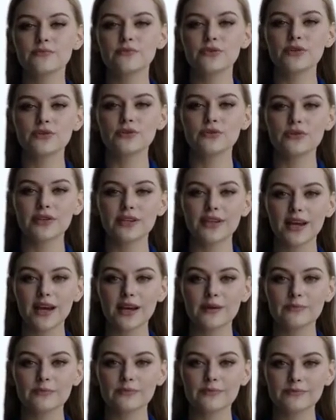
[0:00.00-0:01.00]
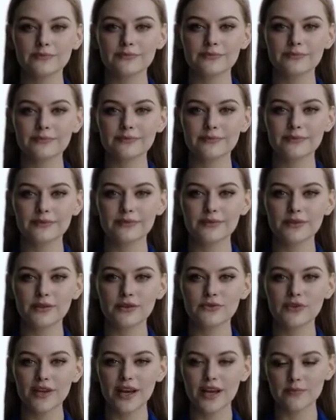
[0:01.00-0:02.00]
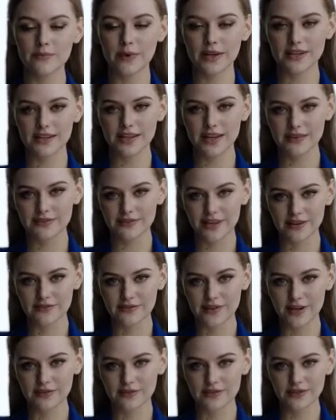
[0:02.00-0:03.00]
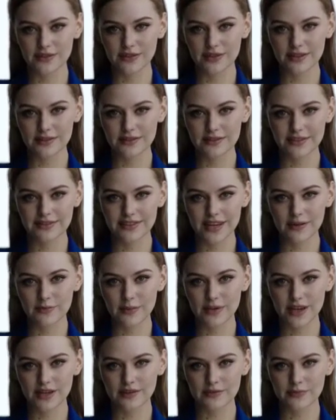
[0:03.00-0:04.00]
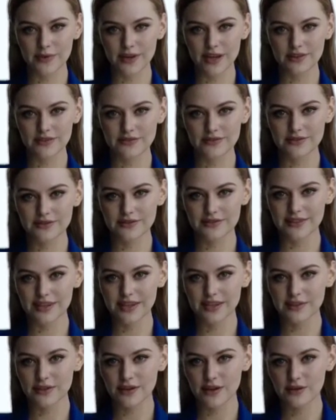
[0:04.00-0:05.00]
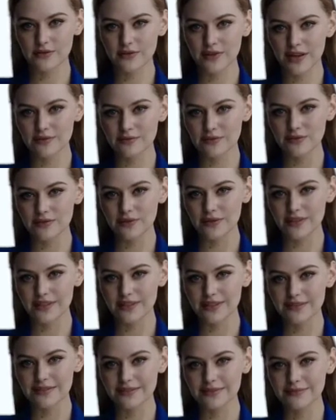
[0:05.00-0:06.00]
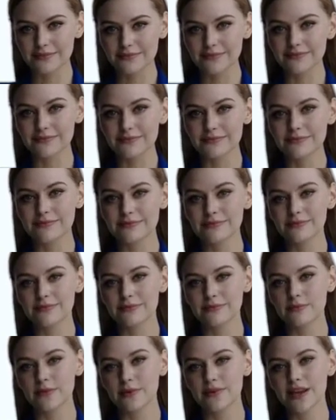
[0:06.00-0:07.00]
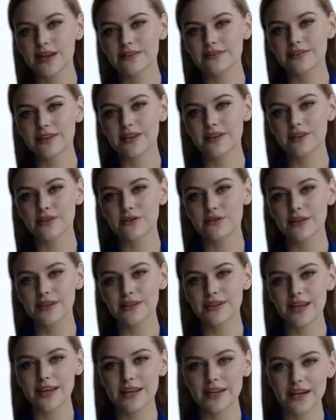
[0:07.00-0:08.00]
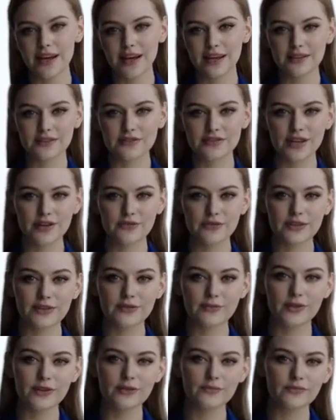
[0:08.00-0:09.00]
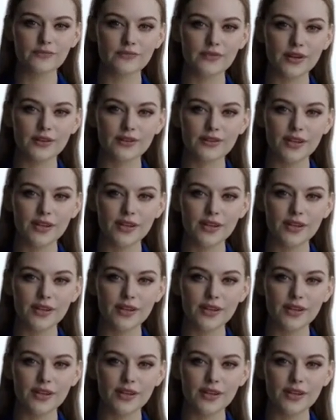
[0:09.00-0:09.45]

What do you think about the future of AI? Let us know in the comments below. And don't forget to subscribe to our channel for more exciting updates on the world of artificial